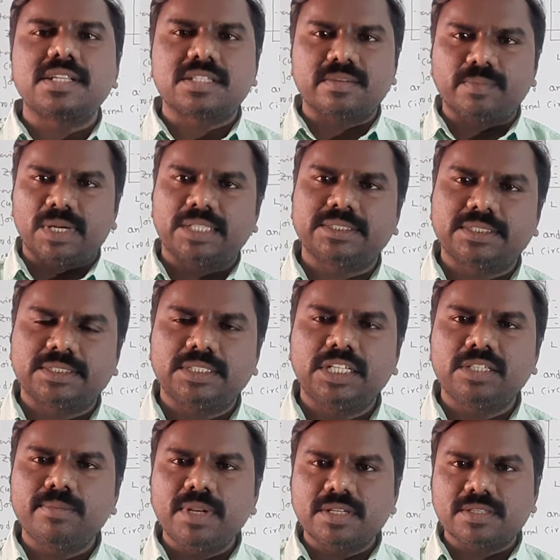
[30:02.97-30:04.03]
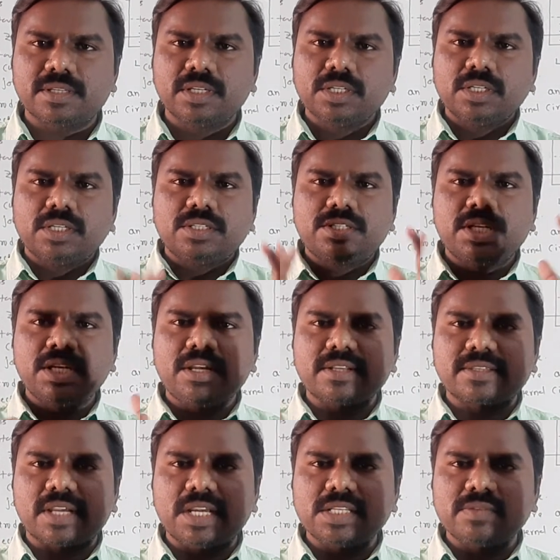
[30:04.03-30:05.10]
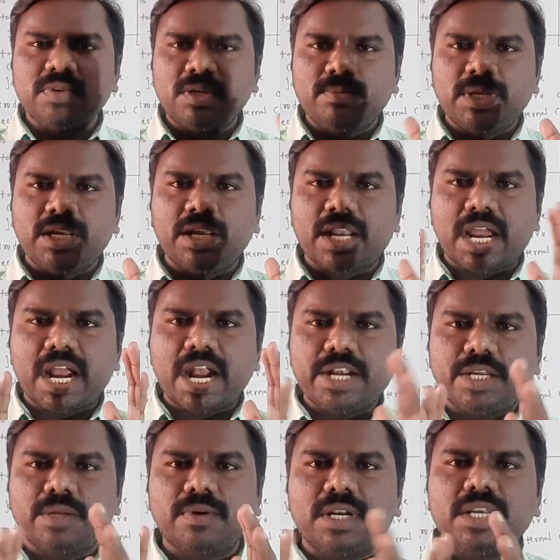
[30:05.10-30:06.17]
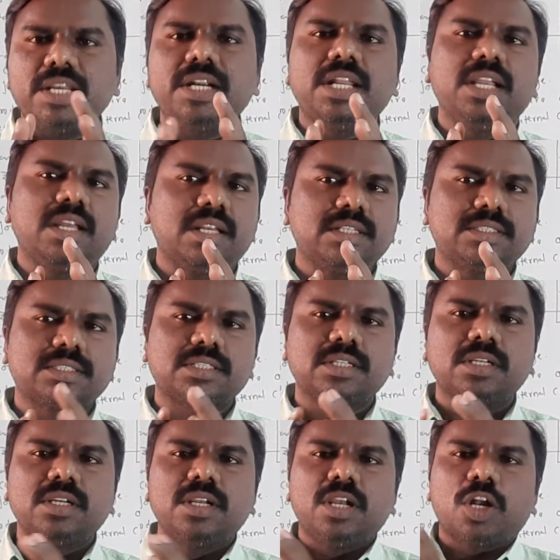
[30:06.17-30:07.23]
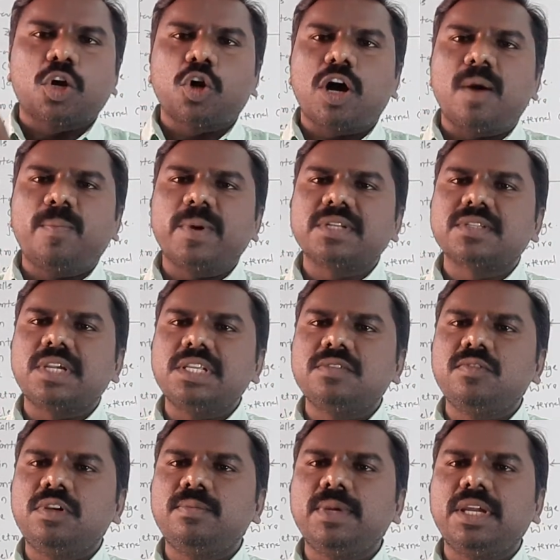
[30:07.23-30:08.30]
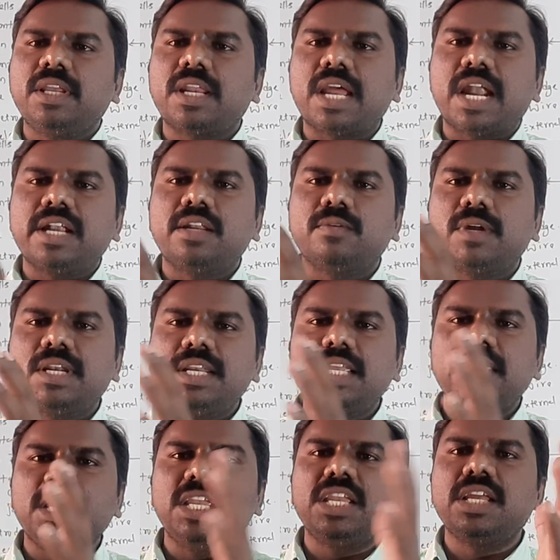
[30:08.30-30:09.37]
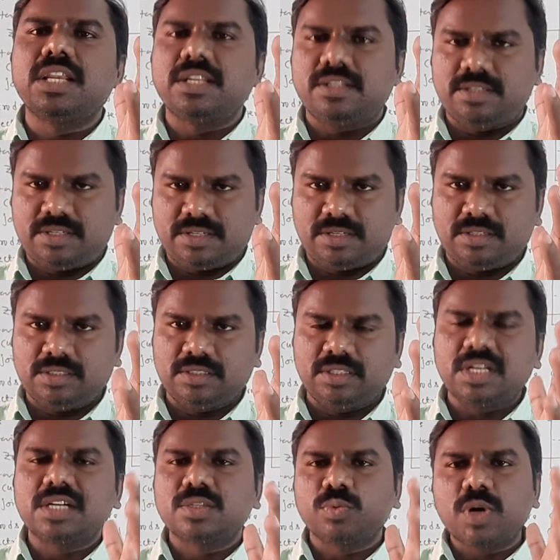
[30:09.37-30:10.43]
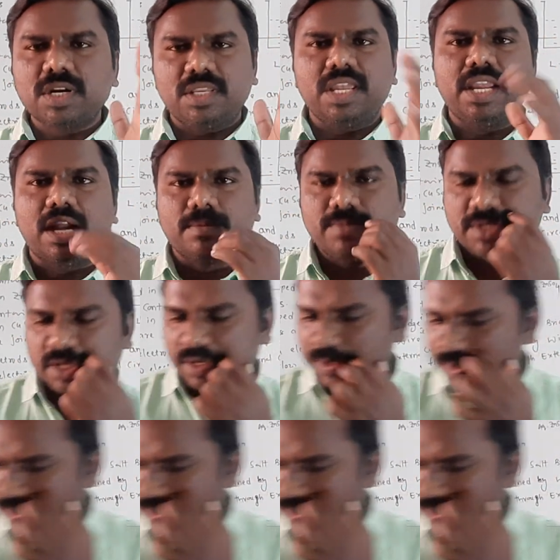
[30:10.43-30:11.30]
its mass it means zinc size will be gradually decreased copper size will be gradually increased that's what they observed